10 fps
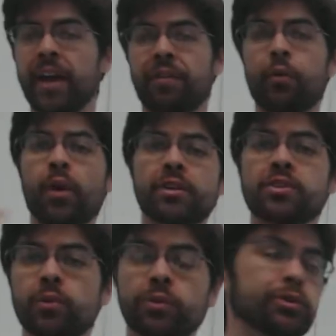If I wanted
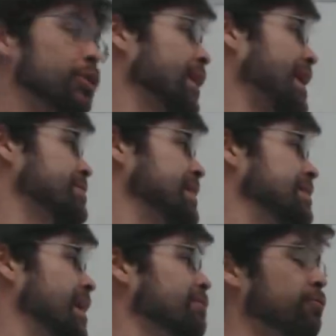to look at
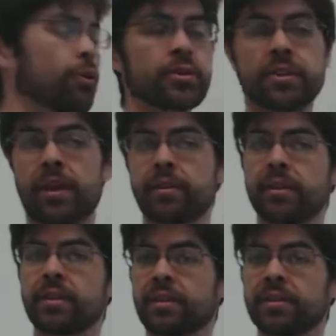the net force on
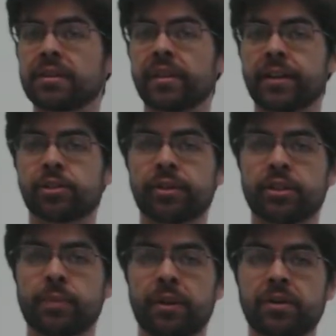that this electron
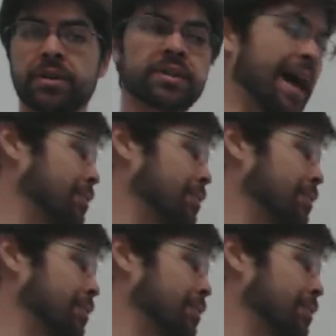experiences,